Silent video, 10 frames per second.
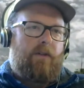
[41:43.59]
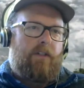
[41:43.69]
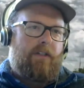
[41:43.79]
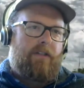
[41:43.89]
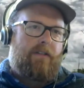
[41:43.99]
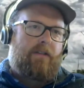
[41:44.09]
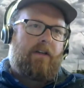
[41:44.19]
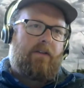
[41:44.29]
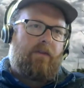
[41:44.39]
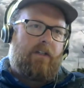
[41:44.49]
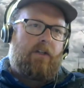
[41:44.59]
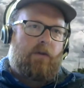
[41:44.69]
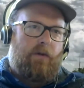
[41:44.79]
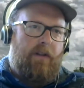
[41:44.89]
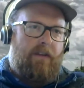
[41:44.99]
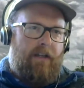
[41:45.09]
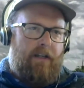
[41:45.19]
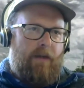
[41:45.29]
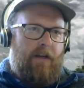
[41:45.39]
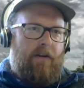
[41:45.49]
which is kind of unusual to
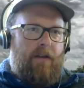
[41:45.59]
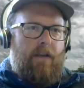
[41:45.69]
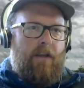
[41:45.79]
think about.